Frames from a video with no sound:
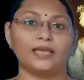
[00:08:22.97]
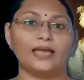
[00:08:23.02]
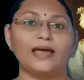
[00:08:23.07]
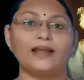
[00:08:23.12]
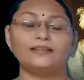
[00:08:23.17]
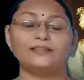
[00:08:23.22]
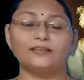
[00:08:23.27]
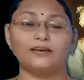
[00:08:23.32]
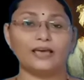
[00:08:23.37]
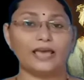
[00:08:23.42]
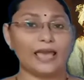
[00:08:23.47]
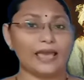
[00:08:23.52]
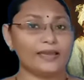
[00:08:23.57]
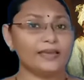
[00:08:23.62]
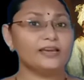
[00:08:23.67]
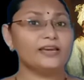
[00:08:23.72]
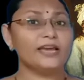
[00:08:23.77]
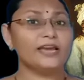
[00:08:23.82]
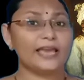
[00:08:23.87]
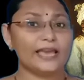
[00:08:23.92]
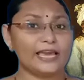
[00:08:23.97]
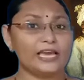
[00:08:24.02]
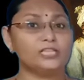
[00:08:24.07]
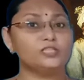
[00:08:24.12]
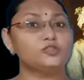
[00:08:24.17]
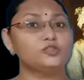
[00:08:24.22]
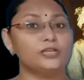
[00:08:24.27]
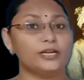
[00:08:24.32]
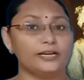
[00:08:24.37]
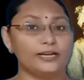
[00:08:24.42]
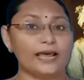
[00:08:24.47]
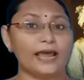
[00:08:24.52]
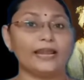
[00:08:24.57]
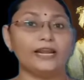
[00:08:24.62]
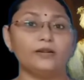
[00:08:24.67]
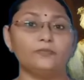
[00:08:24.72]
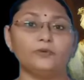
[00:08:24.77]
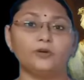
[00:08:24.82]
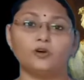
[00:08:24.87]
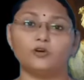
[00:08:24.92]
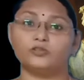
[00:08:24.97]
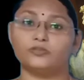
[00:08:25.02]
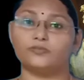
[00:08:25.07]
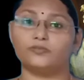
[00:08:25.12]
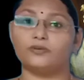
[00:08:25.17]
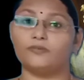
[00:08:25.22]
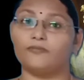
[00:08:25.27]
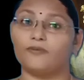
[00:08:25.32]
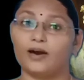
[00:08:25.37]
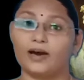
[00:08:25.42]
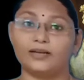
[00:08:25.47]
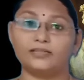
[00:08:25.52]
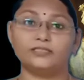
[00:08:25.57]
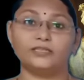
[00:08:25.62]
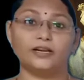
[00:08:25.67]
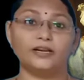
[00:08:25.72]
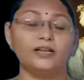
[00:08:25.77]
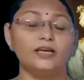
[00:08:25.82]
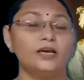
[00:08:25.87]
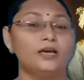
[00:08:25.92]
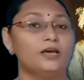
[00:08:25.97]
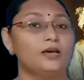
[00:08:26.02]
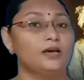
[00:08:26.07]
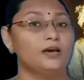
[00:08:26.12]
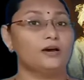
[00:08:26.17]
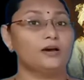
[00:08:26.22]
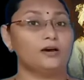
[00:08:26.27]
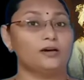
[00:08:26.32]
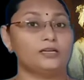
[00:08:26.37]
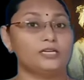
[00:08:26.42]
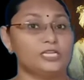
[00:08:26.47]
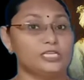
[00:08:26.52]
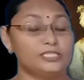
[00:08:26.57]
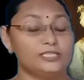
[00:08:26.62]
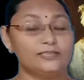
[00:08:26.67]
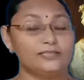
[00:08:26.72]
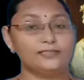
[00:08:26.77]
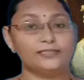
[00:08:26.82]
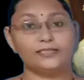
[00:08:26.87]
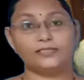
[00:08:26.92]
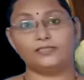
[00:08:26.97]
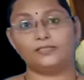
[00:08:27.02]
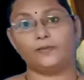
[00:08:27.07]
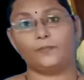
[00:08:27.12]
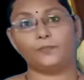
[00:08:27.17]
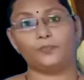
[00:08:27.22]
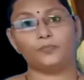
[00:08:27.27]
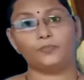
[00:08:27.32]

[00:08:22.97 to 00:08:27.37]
At the young age, they died because of the wars and diseases.